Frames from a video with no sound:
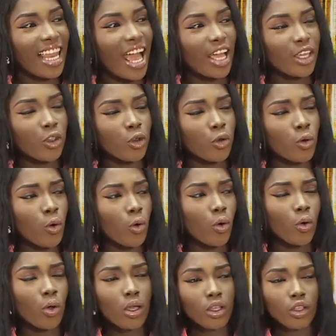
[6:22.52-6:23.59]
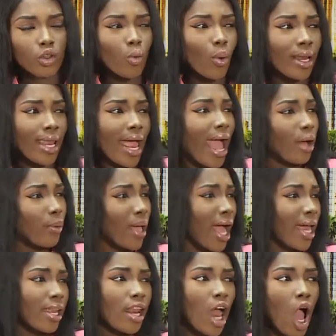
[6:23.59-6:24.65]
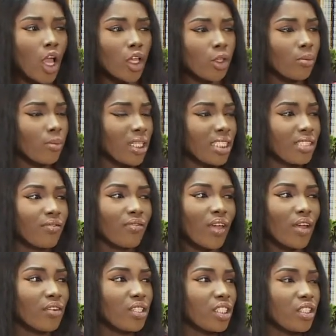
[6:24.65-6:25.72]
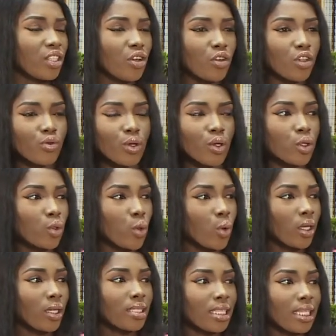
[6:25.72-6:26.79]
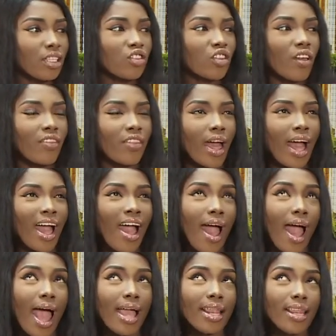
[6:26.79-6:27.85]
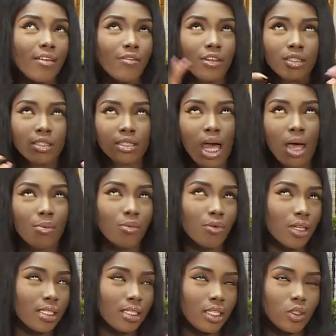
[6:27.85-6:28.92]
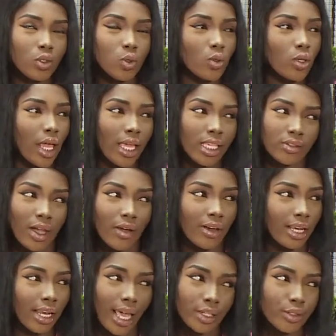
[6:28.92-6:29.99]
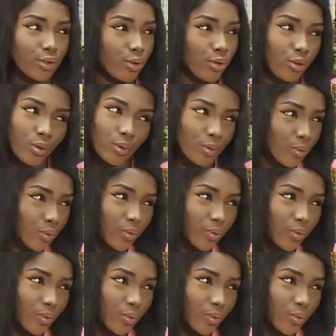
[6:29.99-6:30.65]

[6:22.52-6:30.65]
Like, you know, you and I, we had an argument, very serious, we're not talking to each other. And then for some reason, Tunde is very nice to you.